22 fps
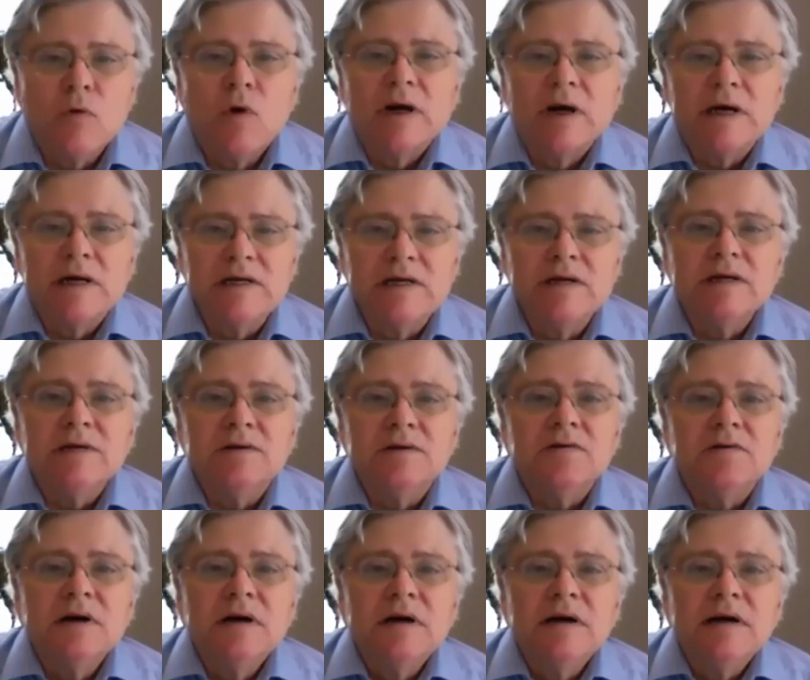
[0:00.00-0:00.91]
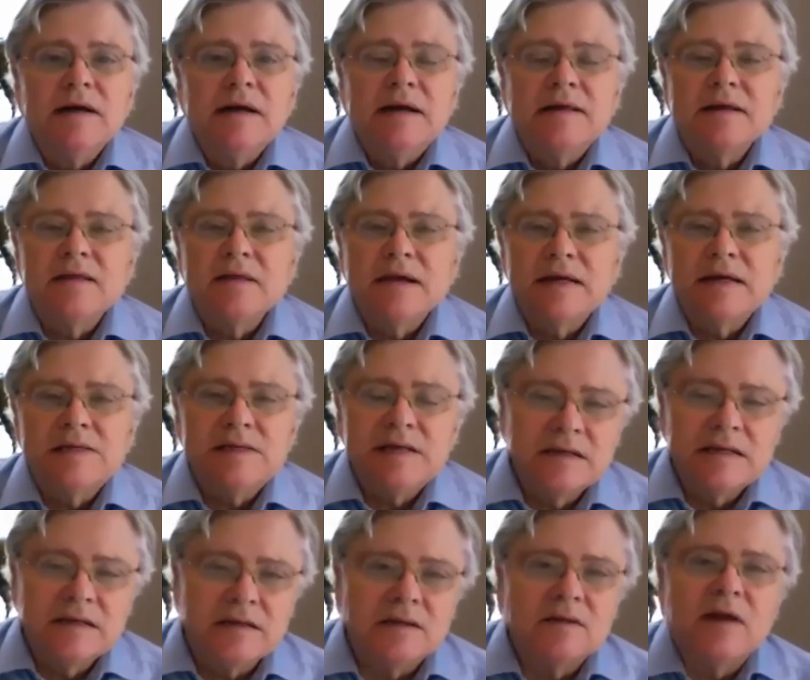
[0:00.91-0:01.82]
to do and then they
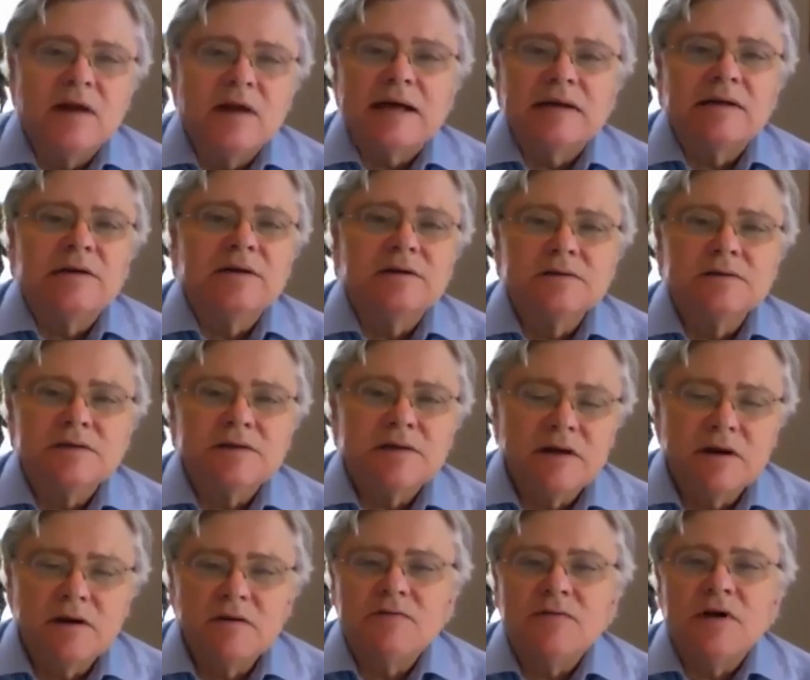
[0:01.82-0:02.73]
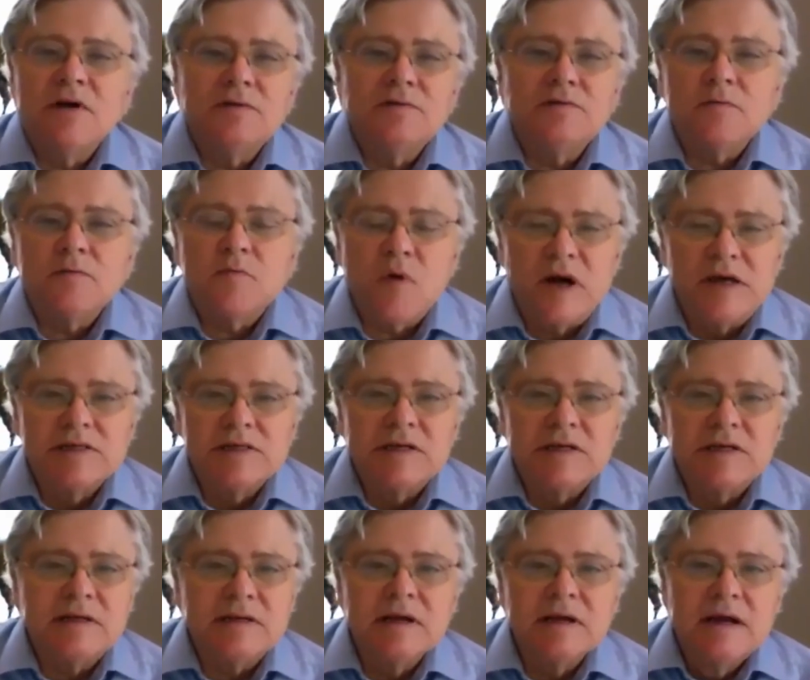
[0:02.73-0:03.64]
send electors to go vote for
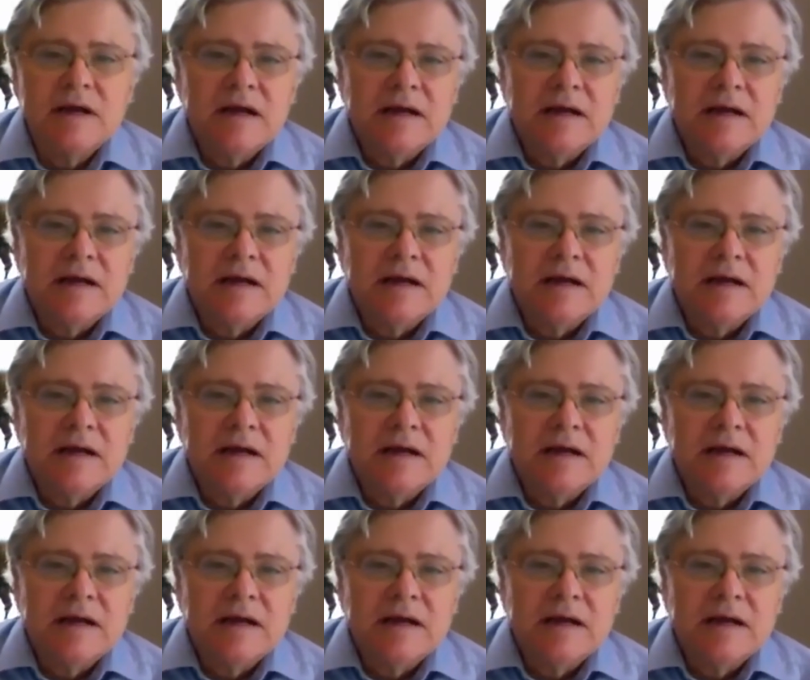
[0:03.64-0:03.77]
president.